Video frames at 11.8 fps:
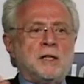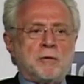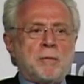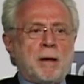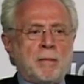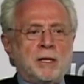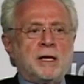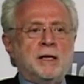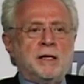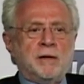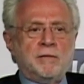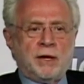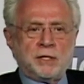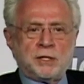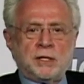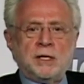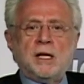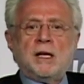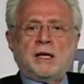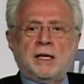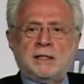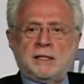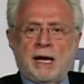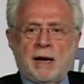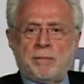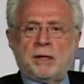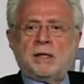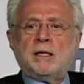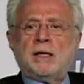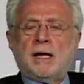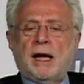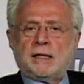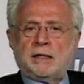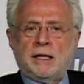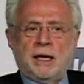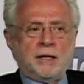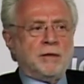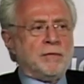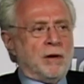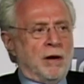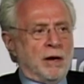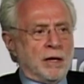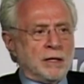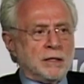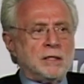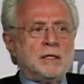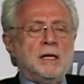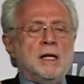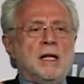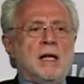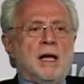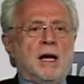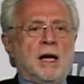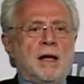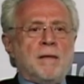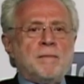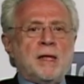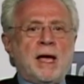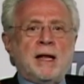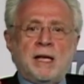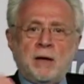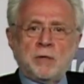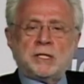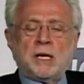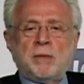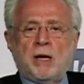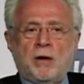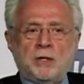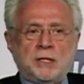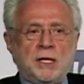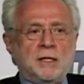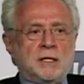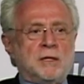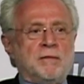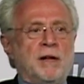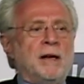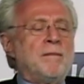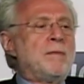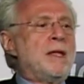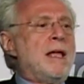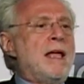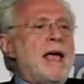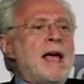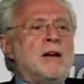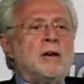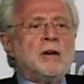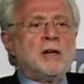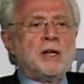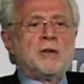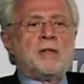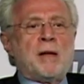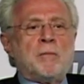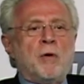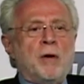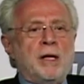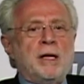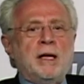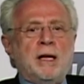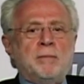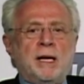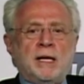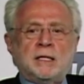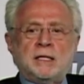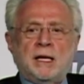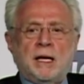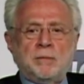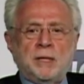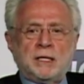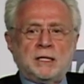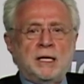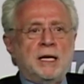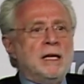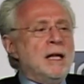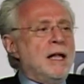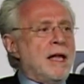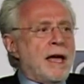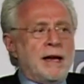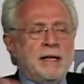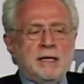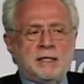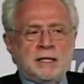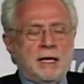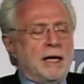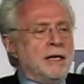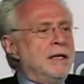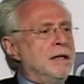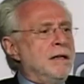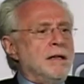to the Republican convention in Tampa at the end of August. And he was going to be hosting this event. And earlier that morning, he had been on CNBC, and he said,